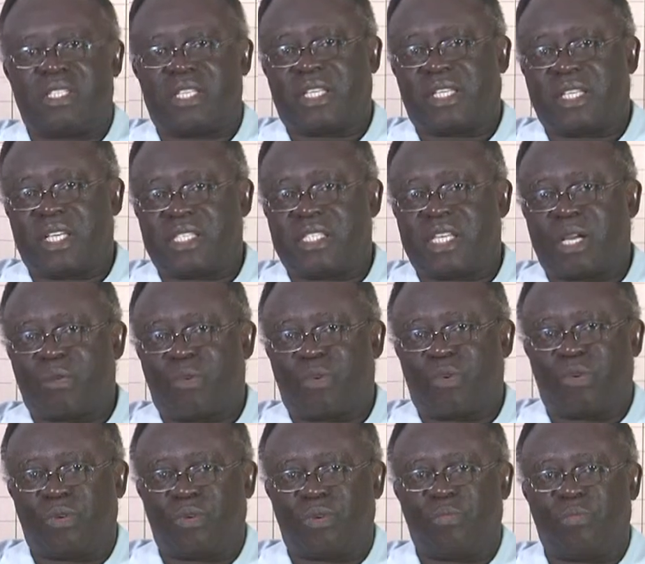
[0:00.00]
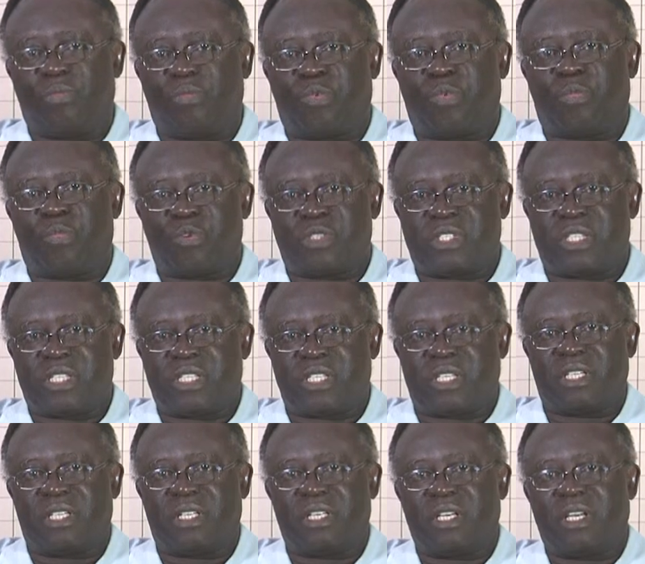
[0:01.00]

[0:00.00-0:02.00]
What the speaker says: is a testable proposition,